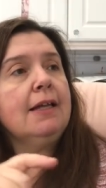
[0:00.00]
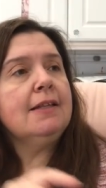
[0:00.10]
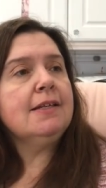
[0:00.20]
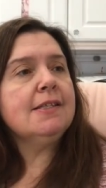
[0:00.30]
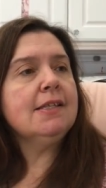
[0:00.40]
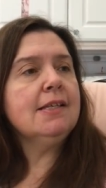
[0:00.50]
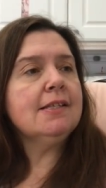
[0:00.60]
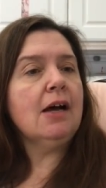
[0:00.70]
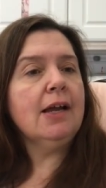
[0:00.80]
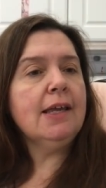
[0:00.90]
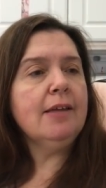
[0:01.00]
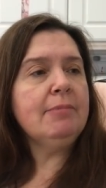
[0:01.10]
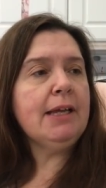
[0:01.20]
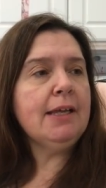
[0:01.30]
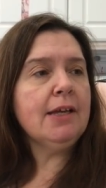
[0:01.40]
This is I Can
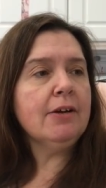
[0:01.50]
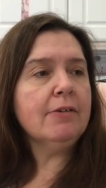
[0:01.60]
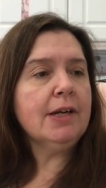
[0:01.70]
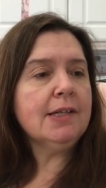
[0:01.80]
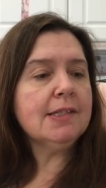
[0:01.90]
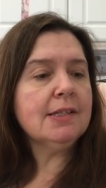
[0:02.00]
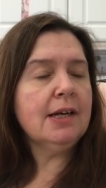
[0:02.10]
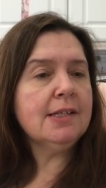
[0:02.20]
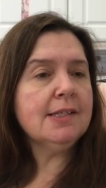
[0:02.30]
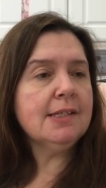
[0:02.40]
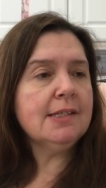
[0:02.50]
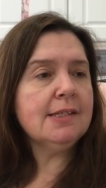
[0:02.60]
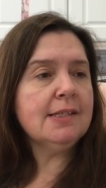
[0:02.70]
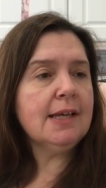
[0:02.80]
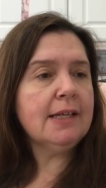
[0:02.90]
Make Earrings Cousin
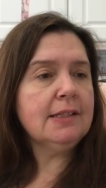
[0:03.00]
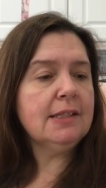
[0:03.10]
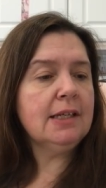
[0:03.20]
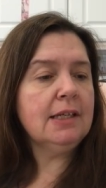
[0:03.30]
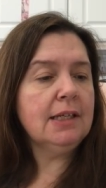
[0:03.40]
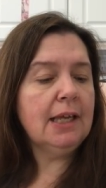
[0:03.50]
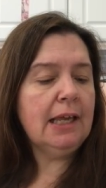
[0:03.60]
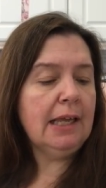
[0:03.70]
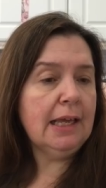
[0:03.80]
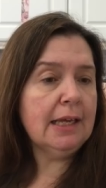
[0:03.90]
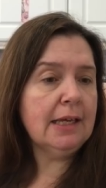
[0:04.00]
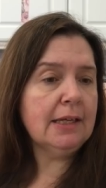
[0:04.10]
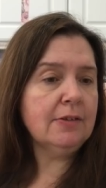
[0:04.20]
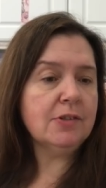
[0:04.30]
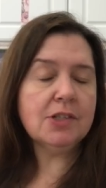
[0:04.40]
Set
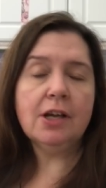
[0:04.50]
and there's